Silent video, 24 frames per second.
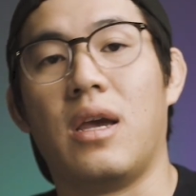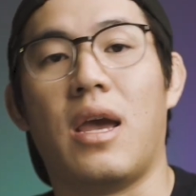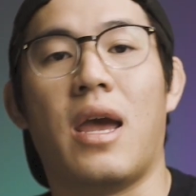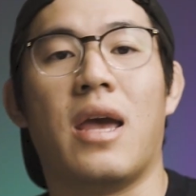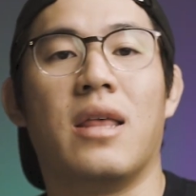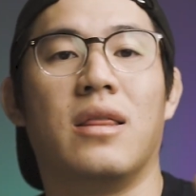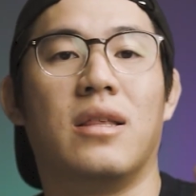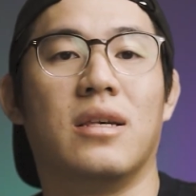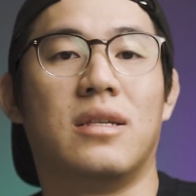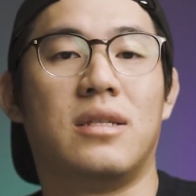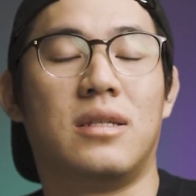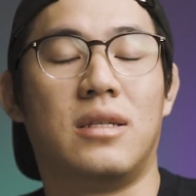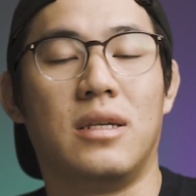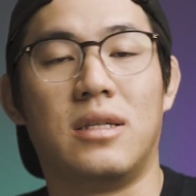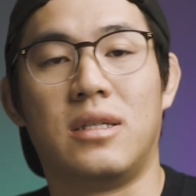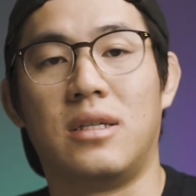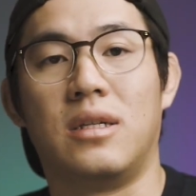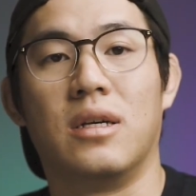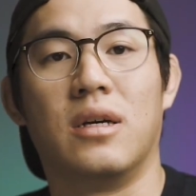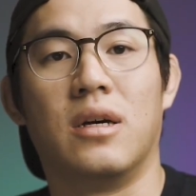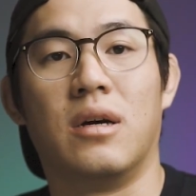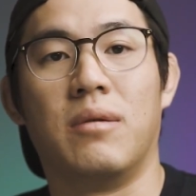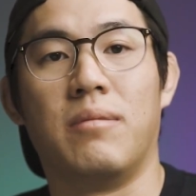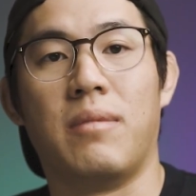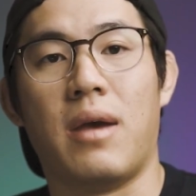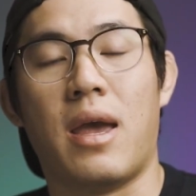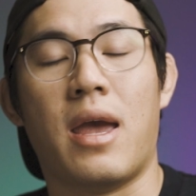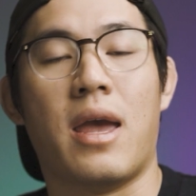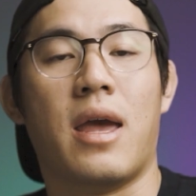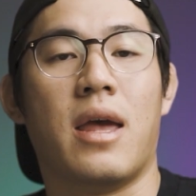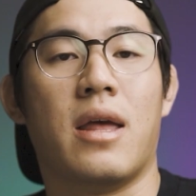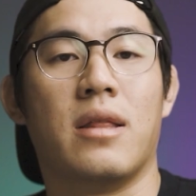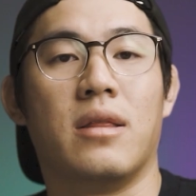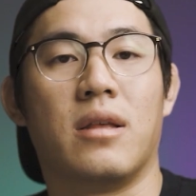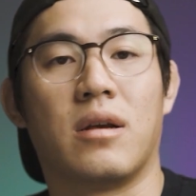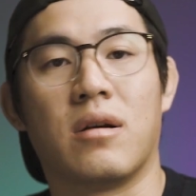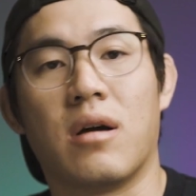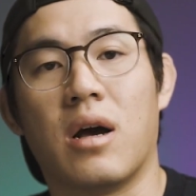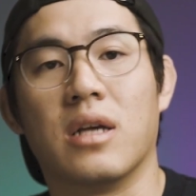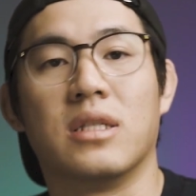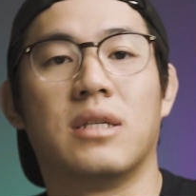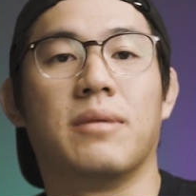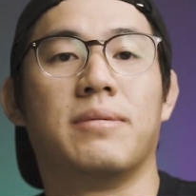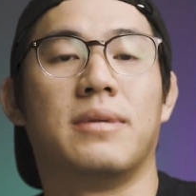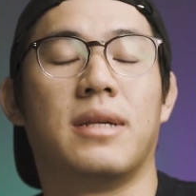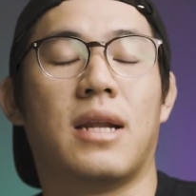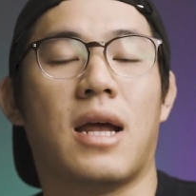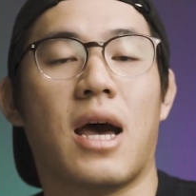and the system and the
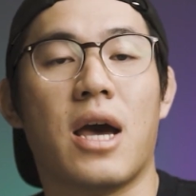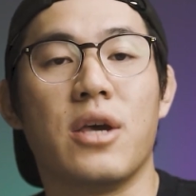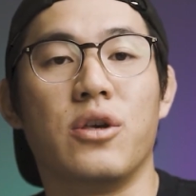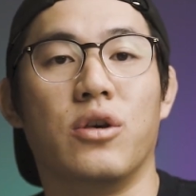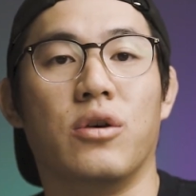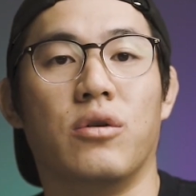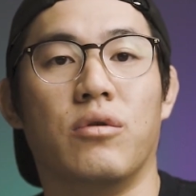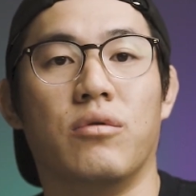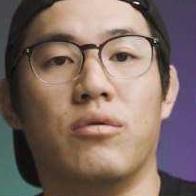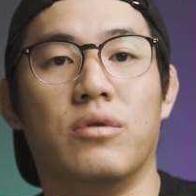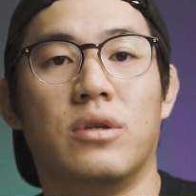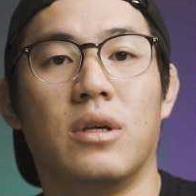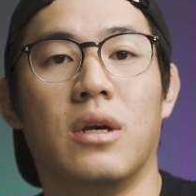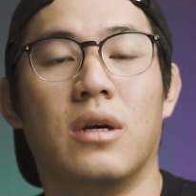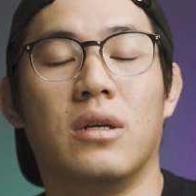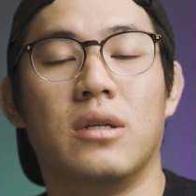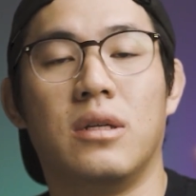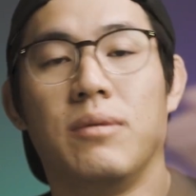concepts that I use